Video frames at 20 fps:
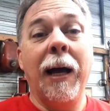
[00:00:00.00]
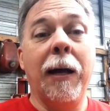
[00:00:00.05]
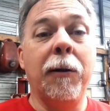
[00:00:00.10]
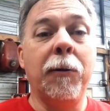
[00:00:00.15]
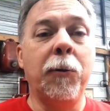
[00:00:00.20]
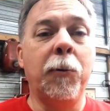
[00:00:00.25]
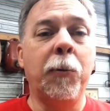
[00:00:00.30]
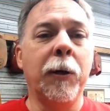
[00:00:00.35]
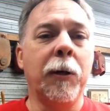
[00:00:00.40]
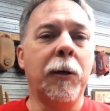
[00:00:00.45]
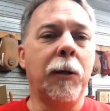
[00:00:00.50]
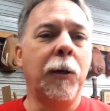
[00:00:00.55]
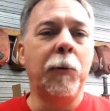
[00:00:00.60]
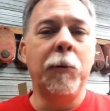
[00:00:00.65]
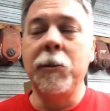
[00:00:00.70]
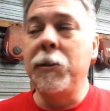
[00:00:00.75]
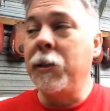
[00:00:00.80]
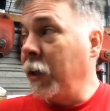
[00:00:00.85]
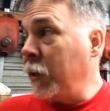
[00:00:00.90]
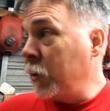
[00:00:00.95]
I don't know where
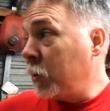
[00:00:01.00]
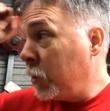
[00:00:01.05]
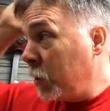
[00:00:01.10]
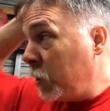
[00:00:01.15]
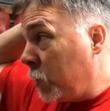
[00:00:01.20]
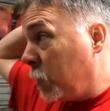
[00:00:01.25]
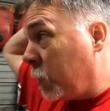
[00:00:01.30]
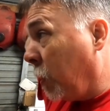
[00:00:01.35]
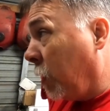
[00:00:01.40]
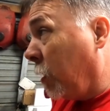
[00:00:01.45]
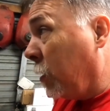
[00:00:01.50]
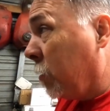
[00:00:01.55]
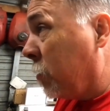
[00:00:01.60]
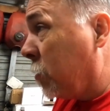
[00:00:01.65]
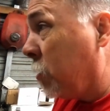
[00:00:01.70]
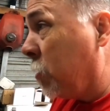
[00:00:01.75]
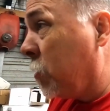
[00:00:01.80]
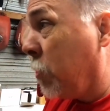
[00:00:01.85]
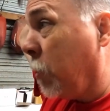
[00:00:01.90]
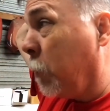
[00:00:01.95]
Chloe's at. She's
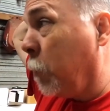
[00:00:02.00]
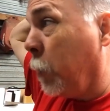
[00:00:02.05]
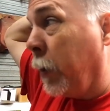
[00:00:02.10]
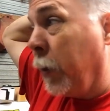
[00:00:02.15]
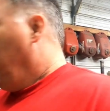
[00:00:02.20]
somewhere.